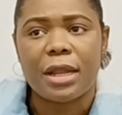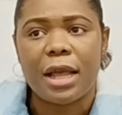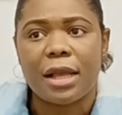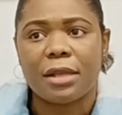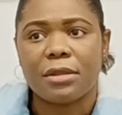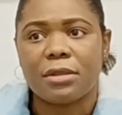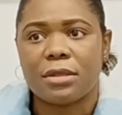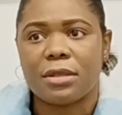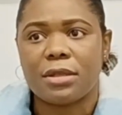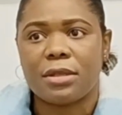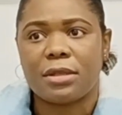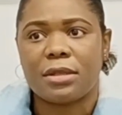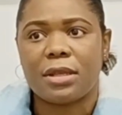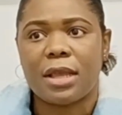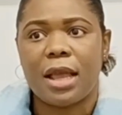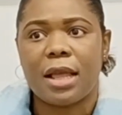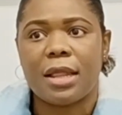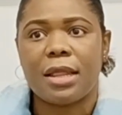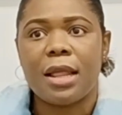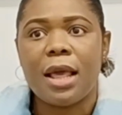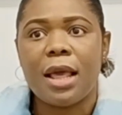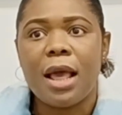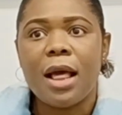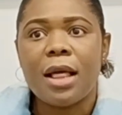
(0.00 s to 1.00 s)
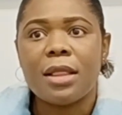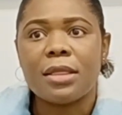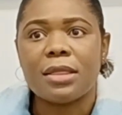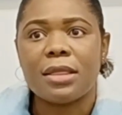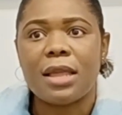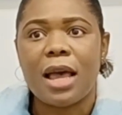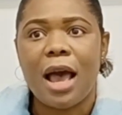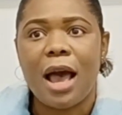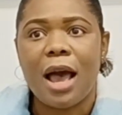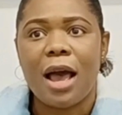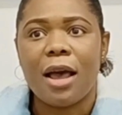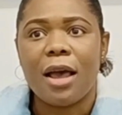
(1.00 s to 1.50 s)
And she said
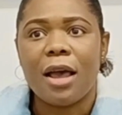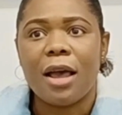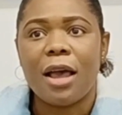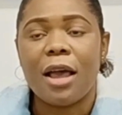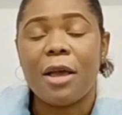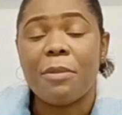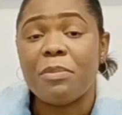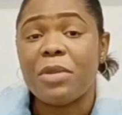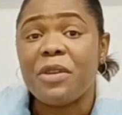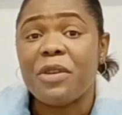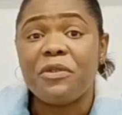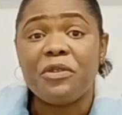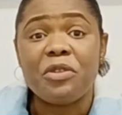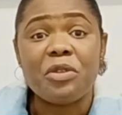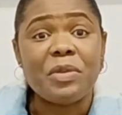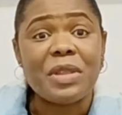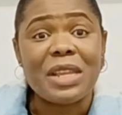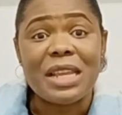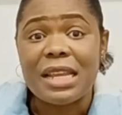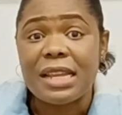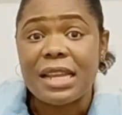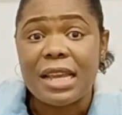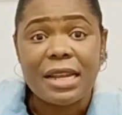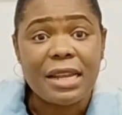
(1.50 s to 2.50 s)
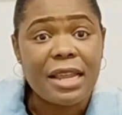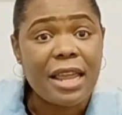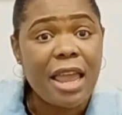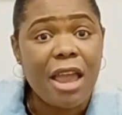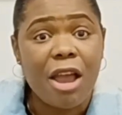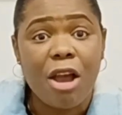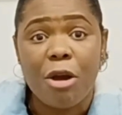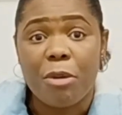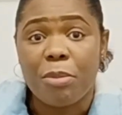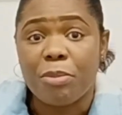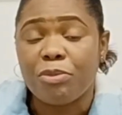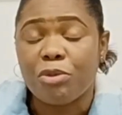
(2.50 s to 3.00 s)
that if you need any
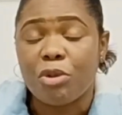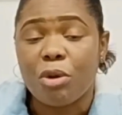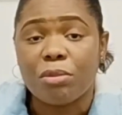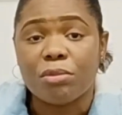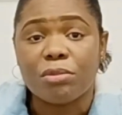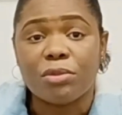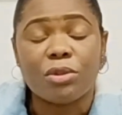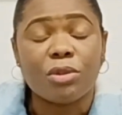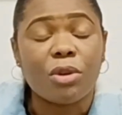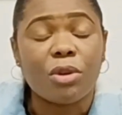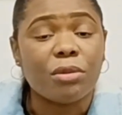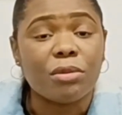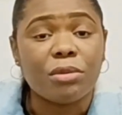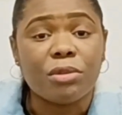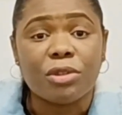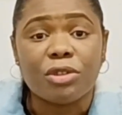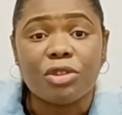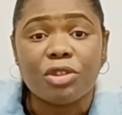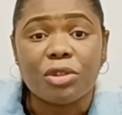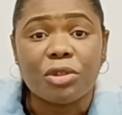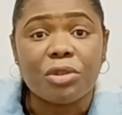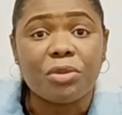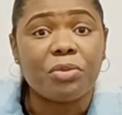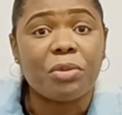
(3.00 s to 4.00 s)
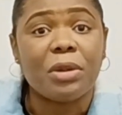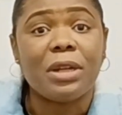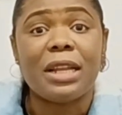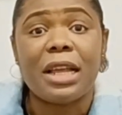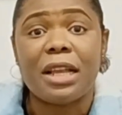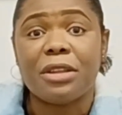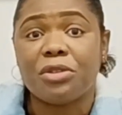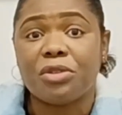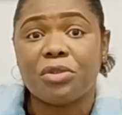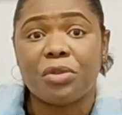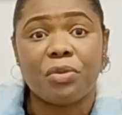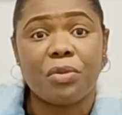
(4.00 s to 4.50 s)
help, don't just
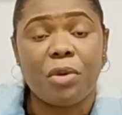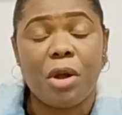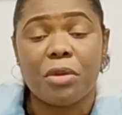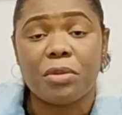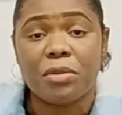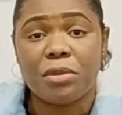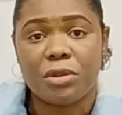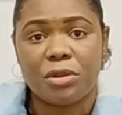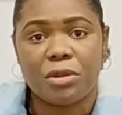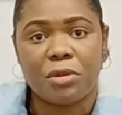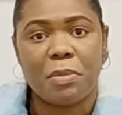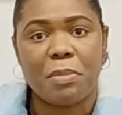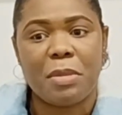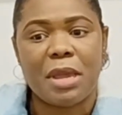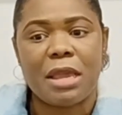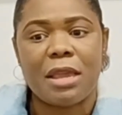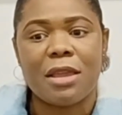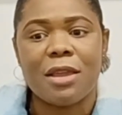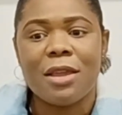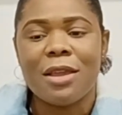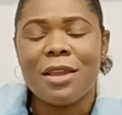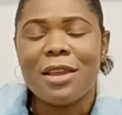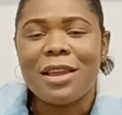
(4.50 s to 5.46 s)
relent to run to me.